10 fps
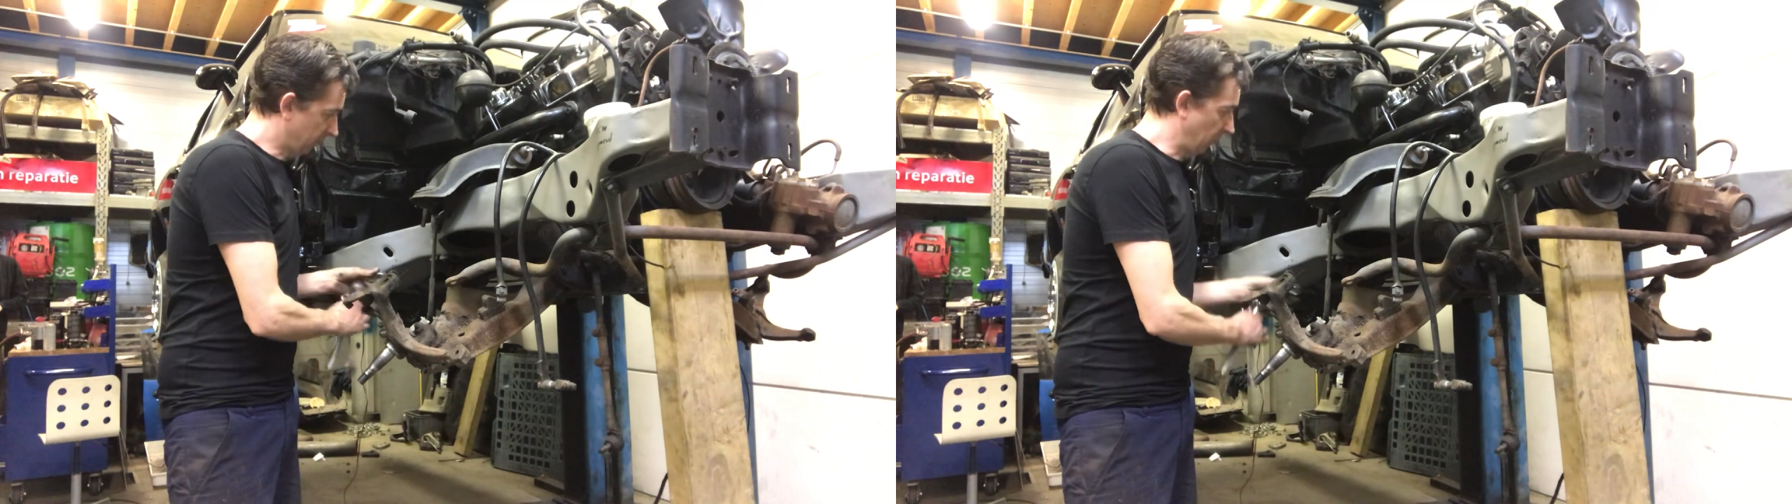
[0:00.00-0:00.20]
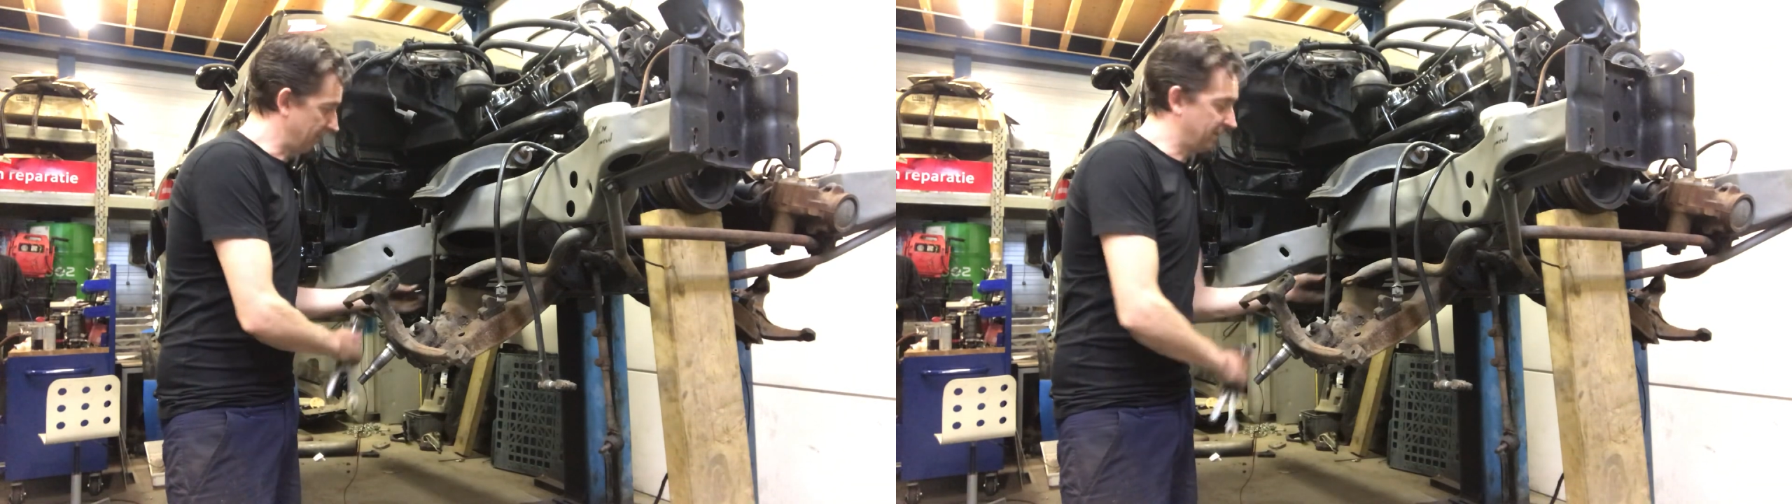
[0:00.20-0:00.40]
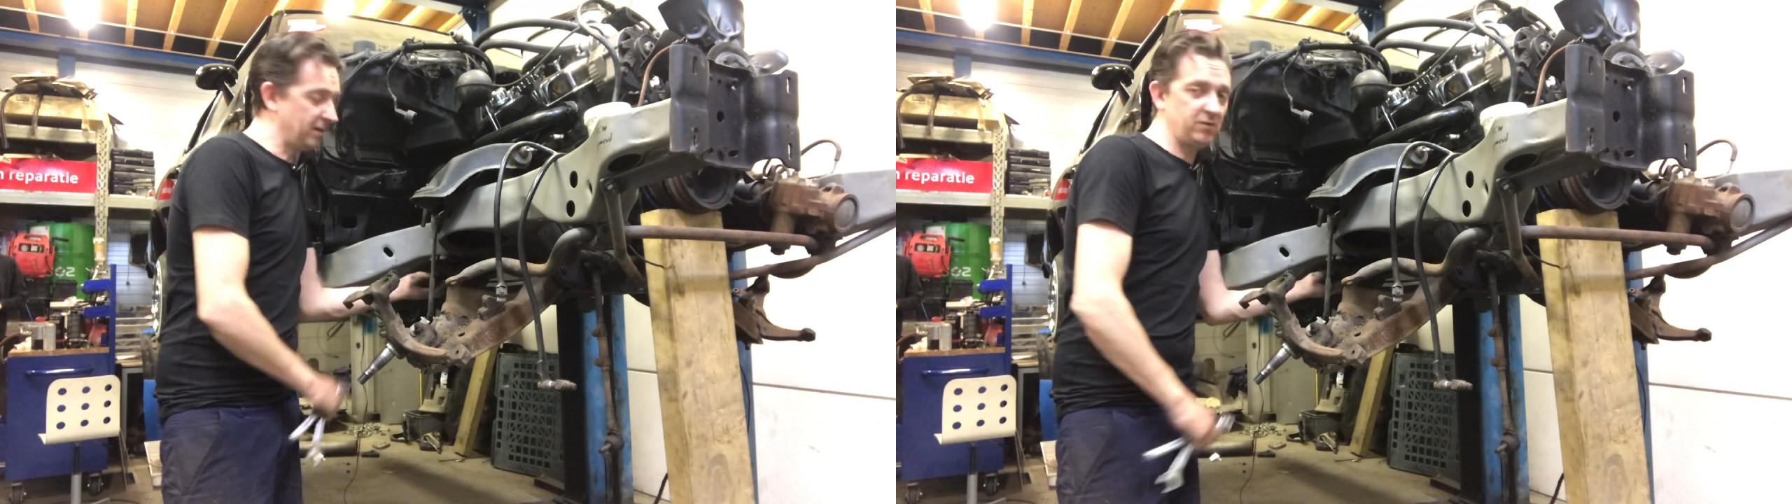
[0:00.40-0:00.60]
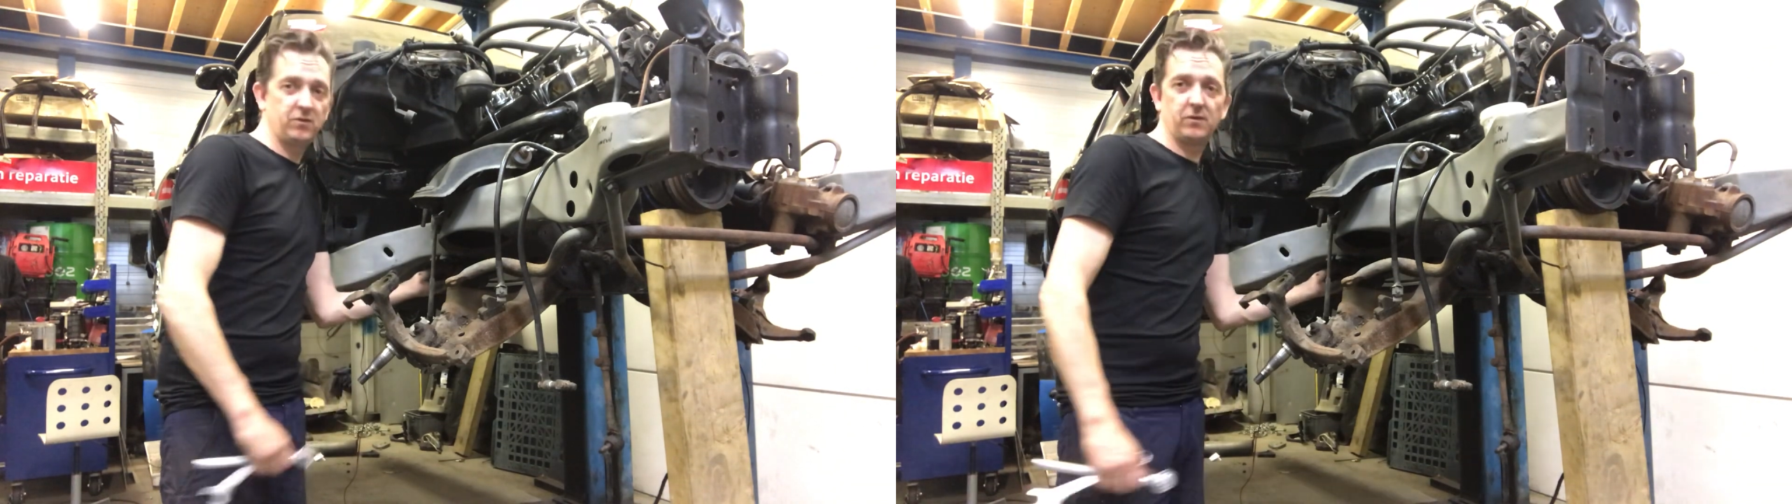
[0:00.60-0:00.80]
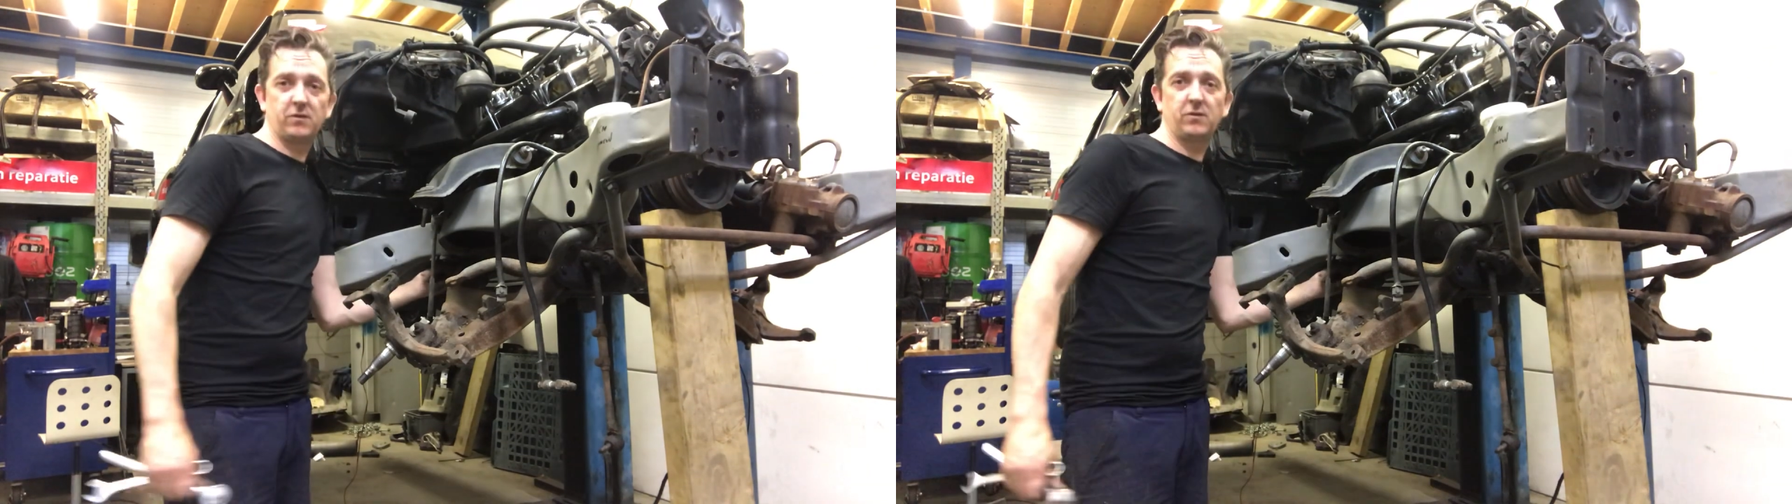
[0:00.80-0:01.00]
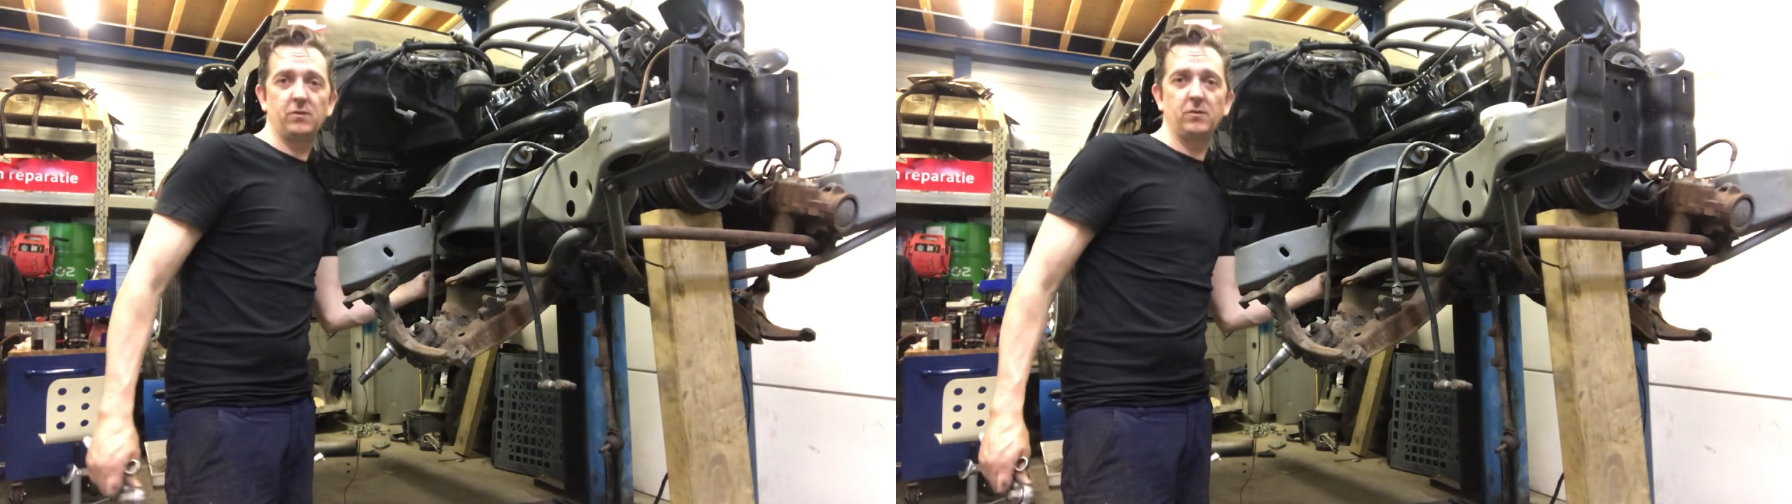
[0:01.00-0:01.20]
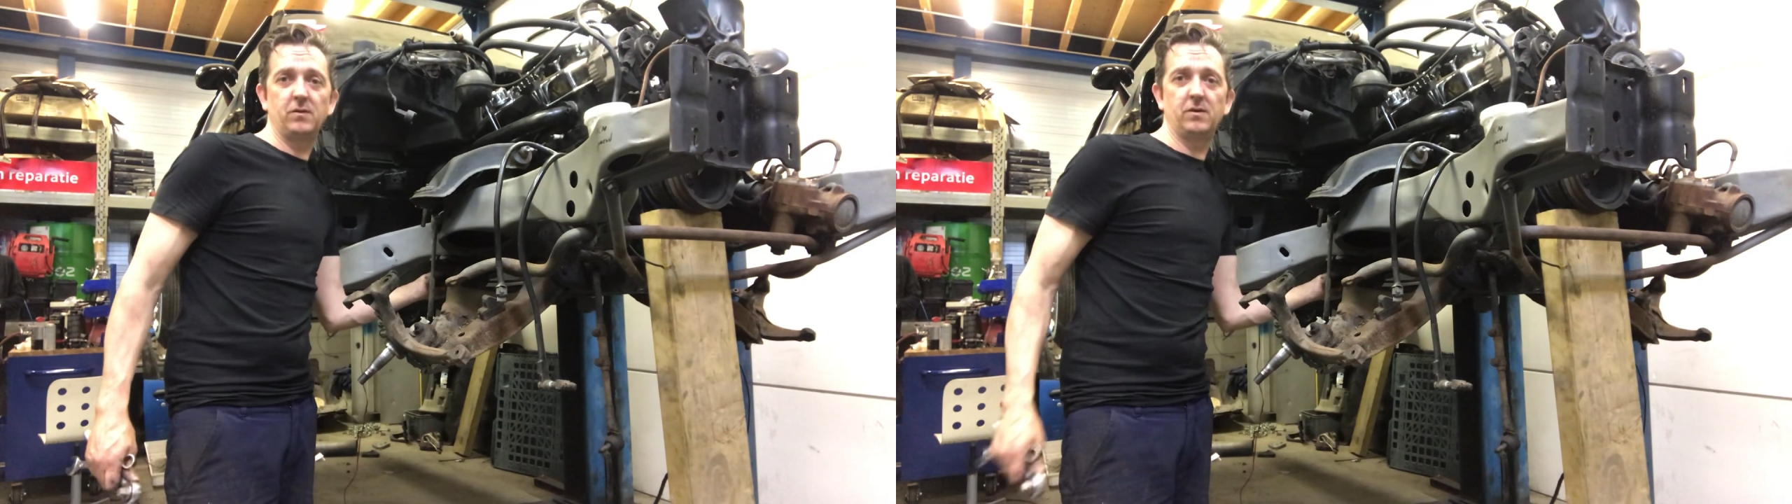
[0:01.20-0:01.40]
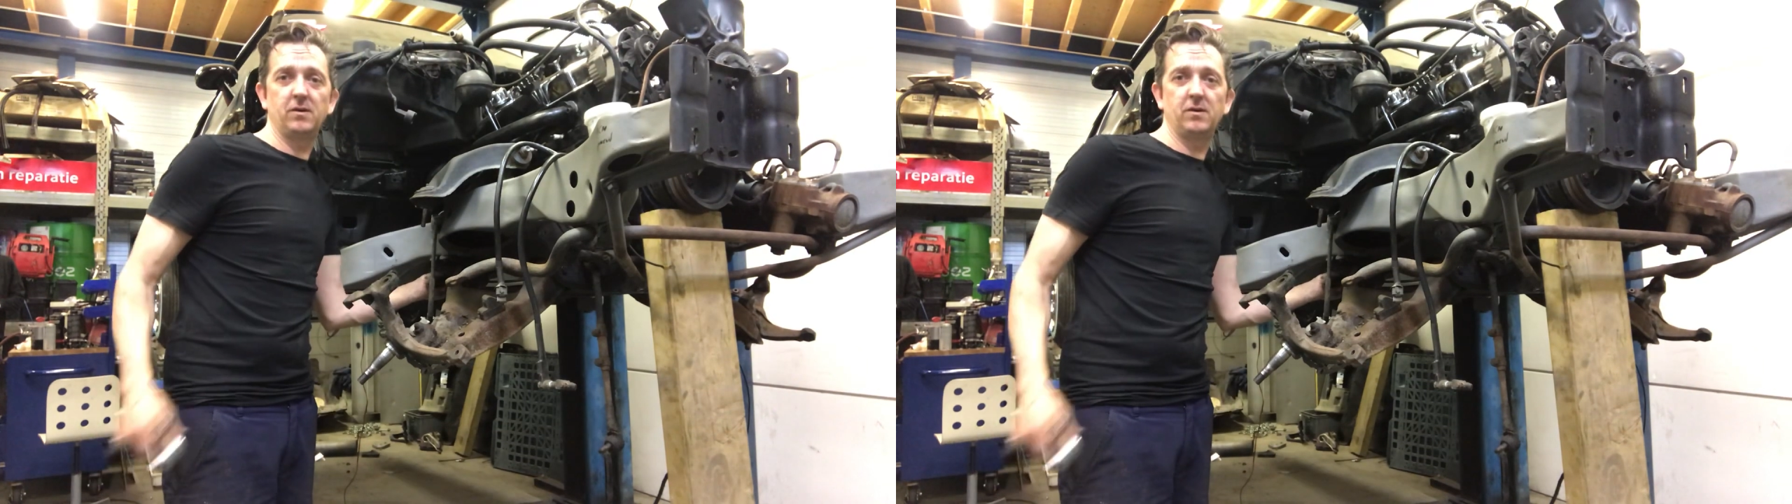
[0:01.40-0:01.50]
quite dangerous to